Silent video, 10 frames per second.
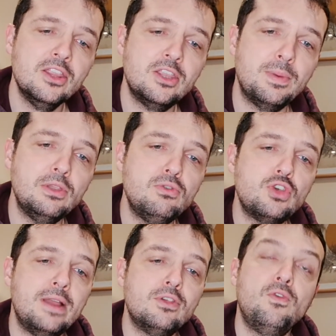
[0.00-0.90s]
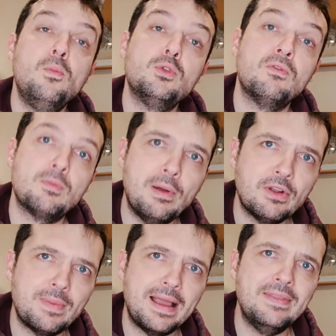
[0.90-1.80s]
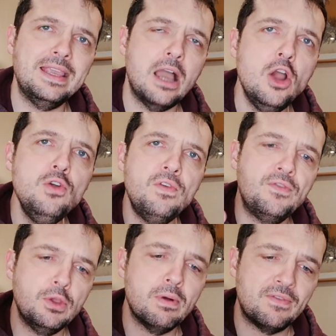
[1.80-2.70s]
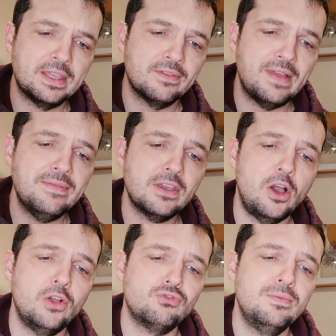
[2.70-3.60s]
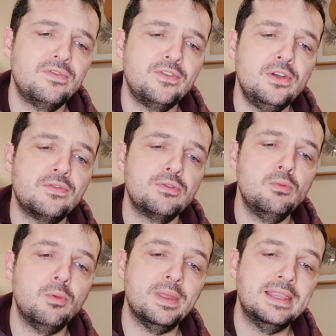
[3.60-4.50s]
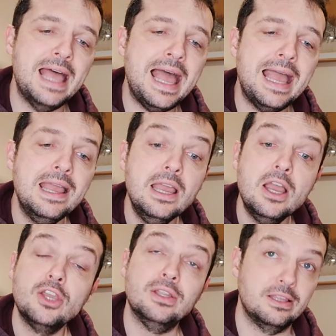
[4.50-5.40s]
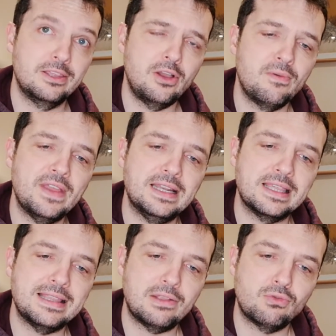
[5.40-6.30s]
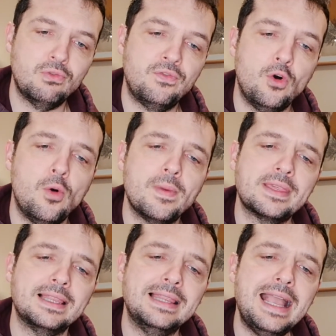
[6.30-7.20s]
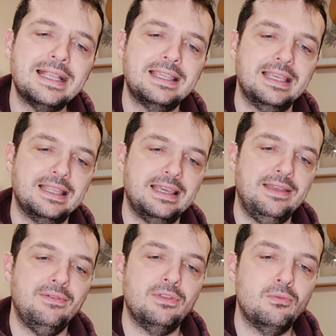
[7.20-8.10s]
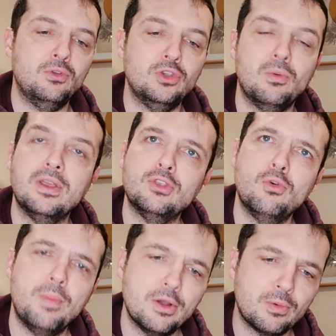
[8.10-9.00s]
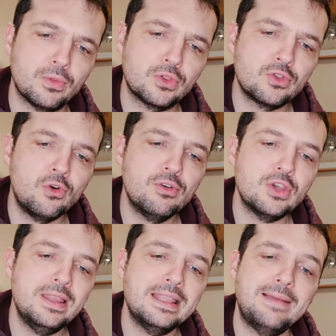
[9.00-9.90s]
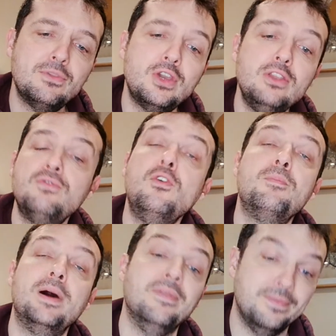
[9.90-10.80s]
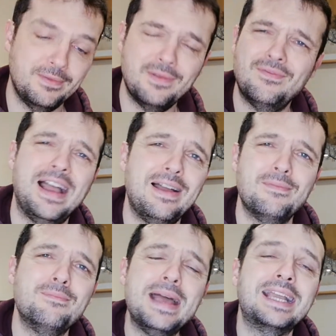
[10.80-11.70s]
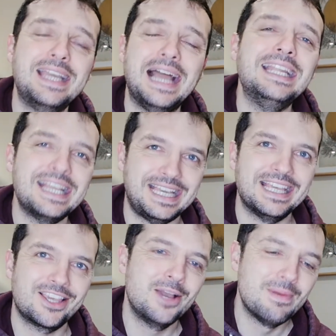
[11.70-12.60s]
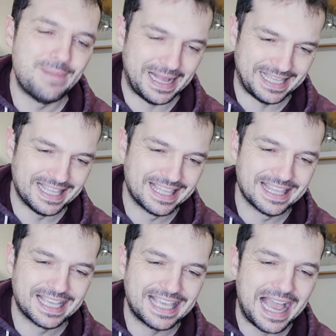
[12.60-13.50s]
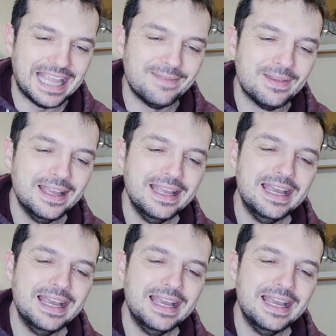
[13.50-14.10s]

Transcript: There'll be new challenge form, which we've spoken about in the overview of this event. Heart Trim Furfrou will be there. You need to start with it in its natural form, select it, the one you want in your Pokemon storage, and then tap the change form button. That mechanic is coming back into the game